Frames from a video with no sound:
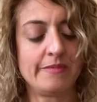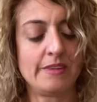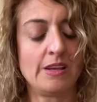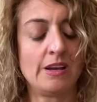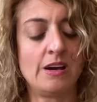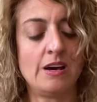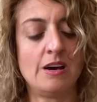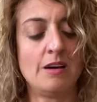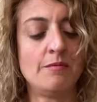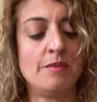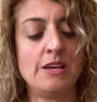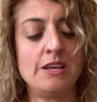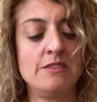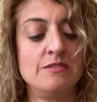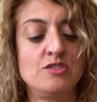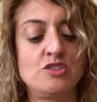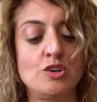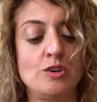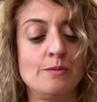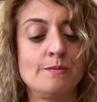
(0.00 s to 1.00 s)
Um, in
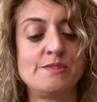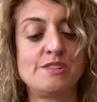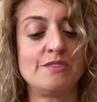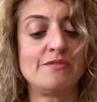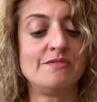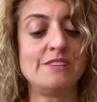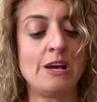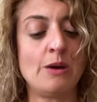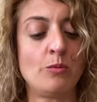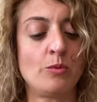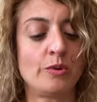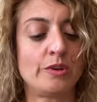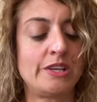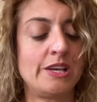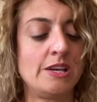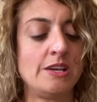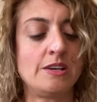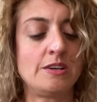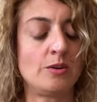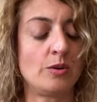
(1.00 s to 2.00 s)
terms of
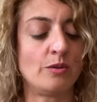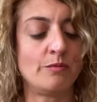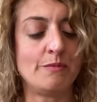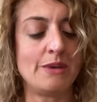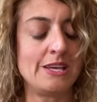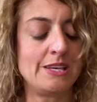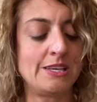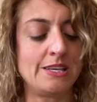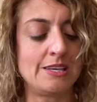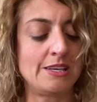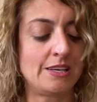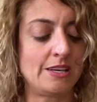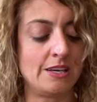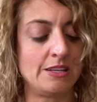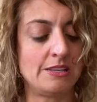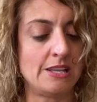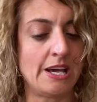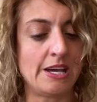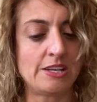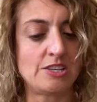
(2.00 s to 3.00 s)
networking or making
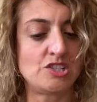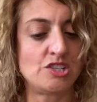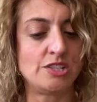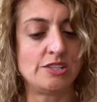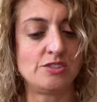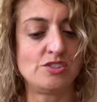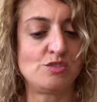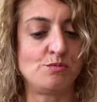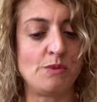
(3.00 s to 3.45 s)
connections,